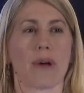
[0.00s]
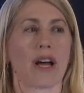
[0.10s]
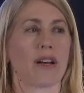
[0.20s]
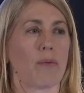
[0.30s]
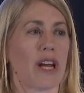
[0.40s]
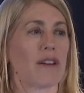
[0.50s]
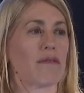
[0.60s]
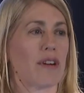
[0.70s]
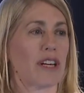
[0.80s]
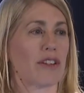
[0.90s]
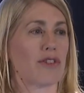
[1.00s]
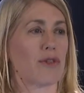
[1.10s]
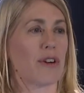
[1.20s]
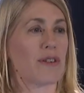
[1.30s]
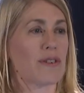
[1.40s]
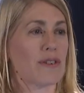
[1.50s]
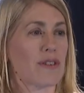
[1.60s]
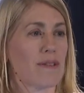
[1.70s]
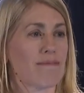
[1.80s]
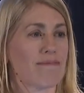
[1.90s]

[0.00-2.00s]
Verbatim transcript: body weight regulatory system.